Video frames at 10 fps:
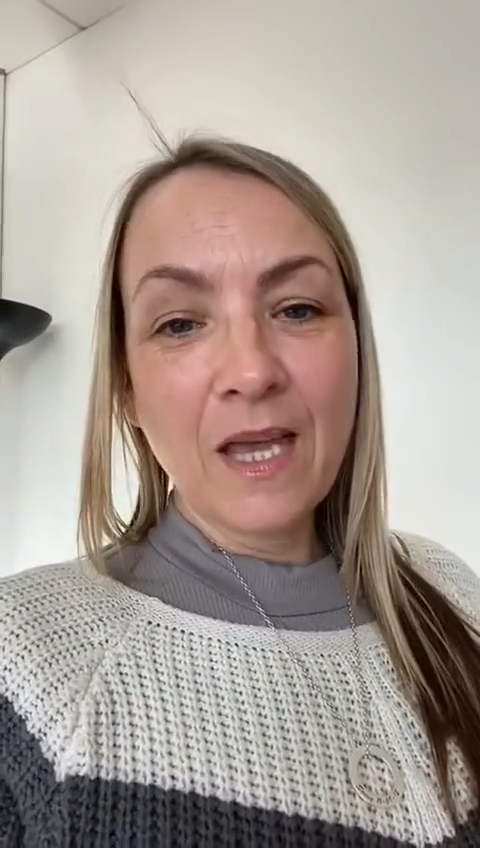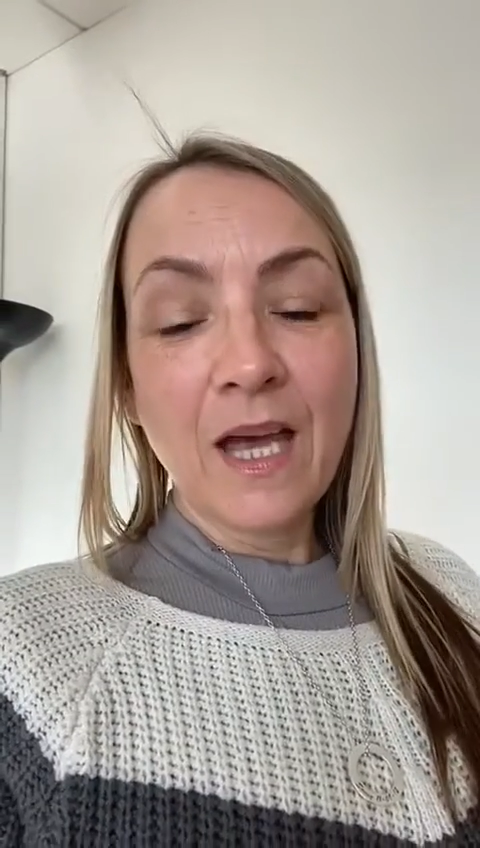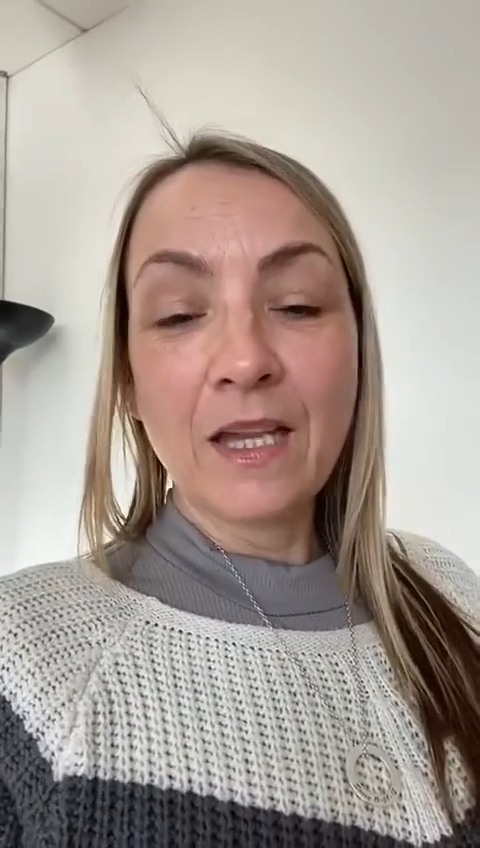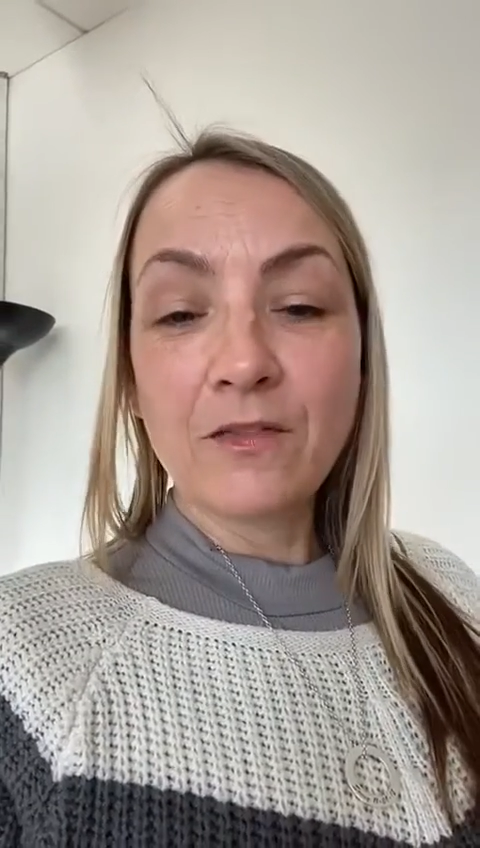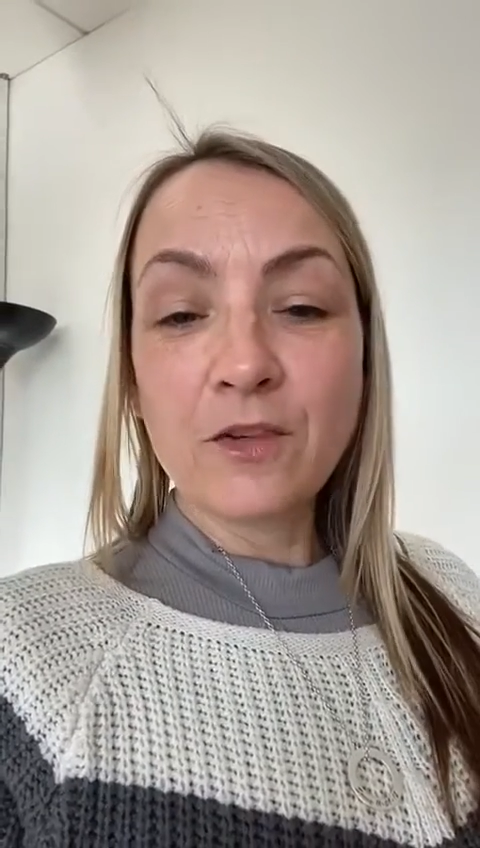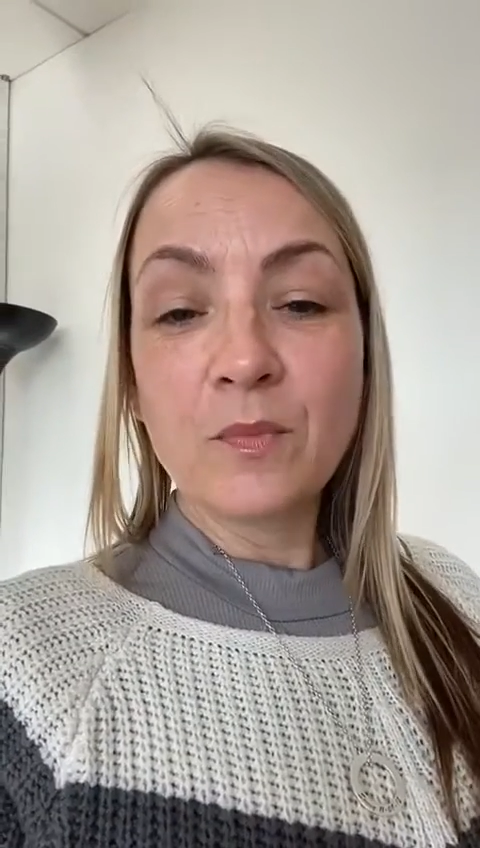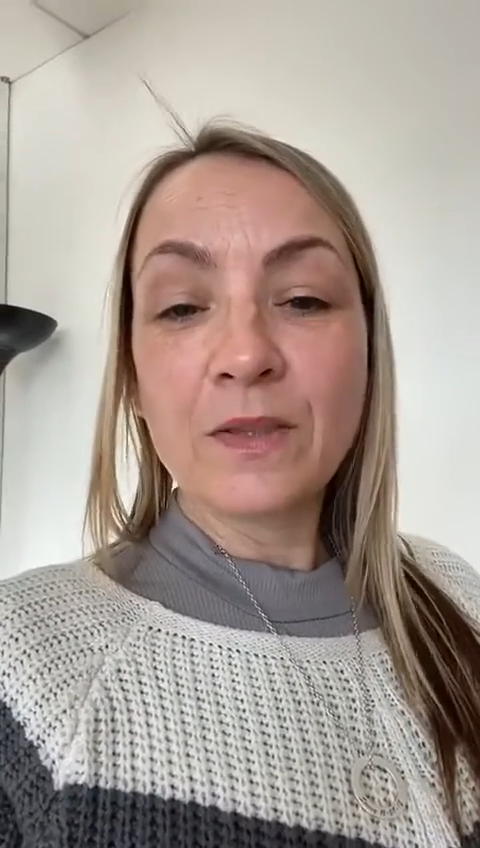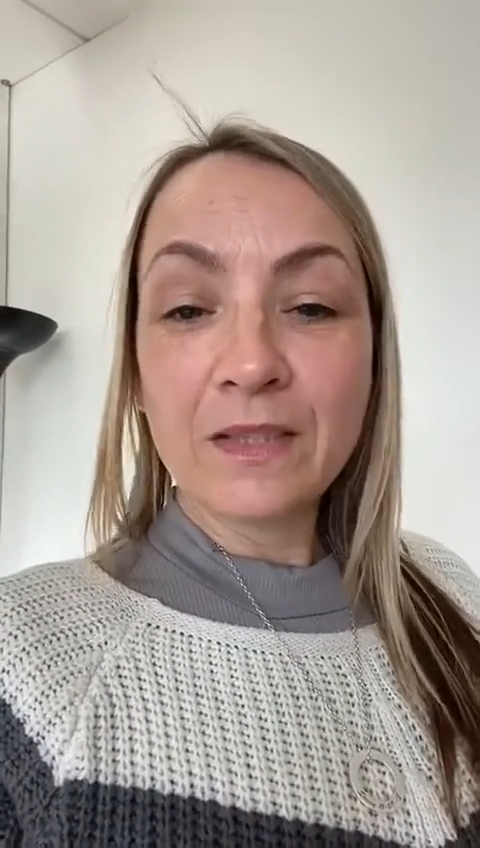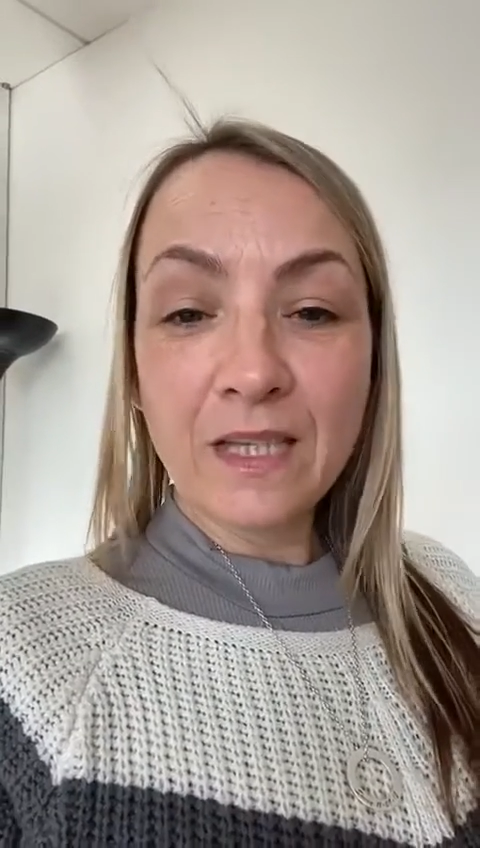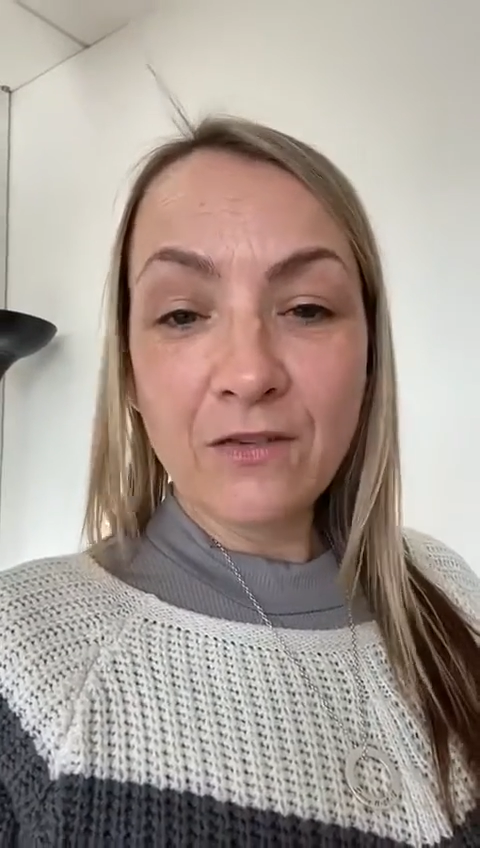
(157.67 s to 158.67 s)
And if you
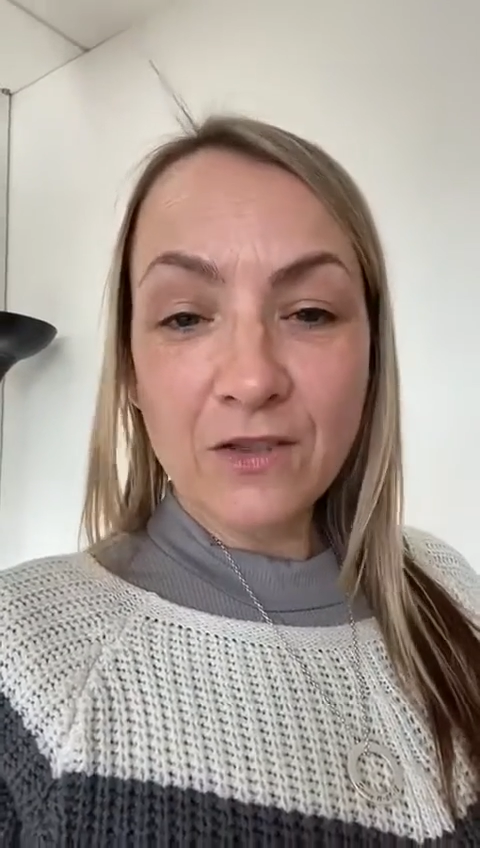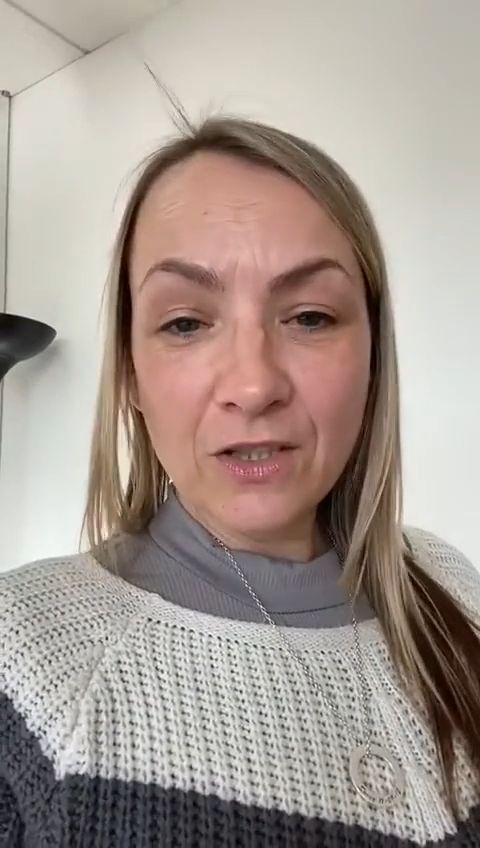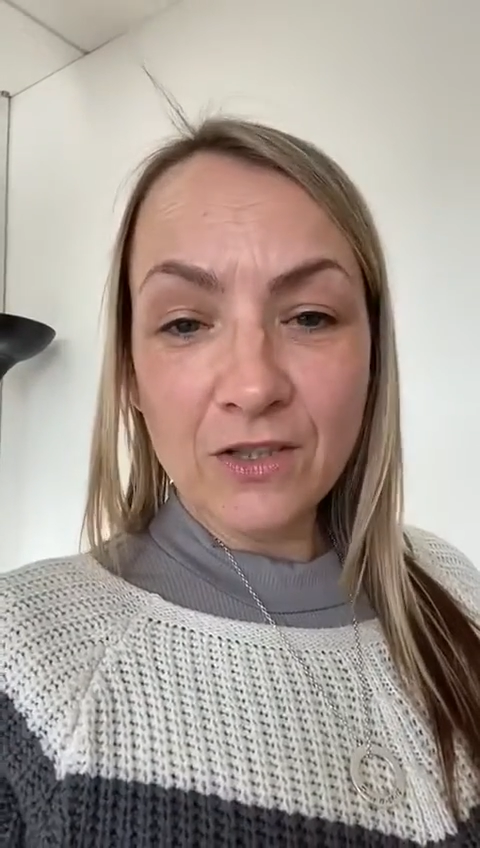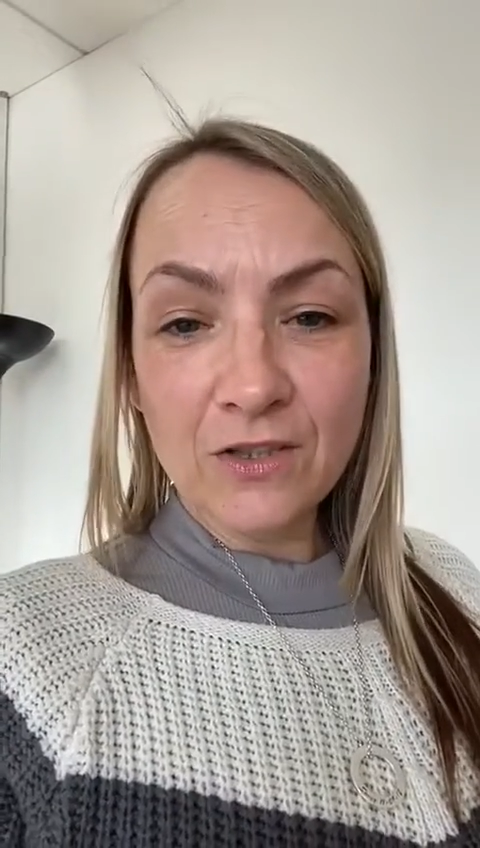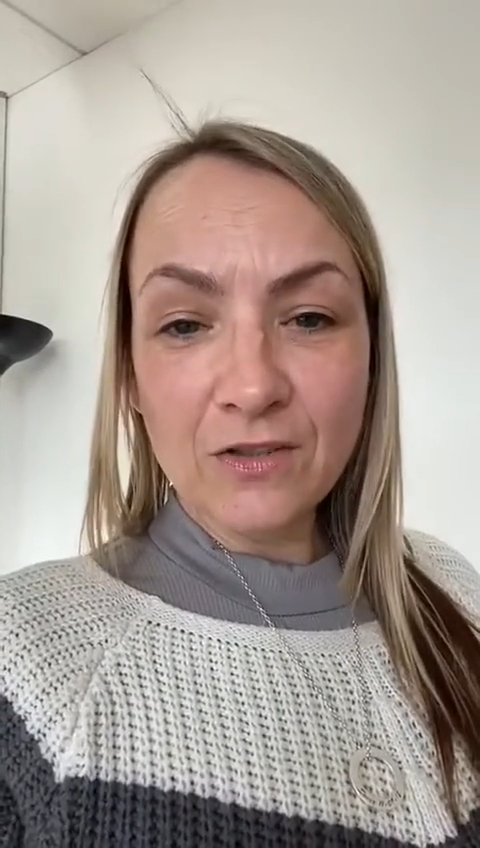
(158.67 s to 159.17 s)
believe you can